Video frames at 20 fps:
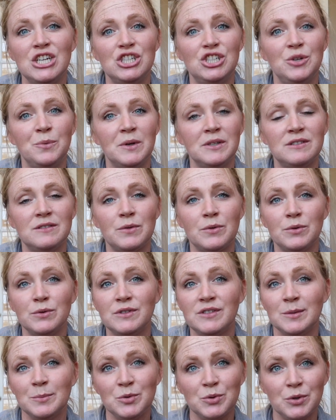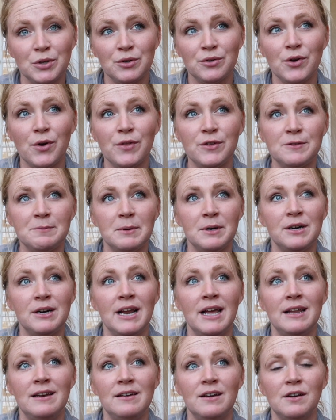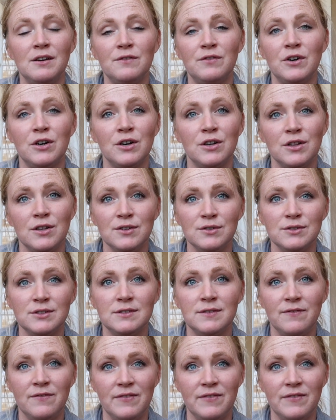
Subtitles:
she went through some sort of growth spurt and none of her clothes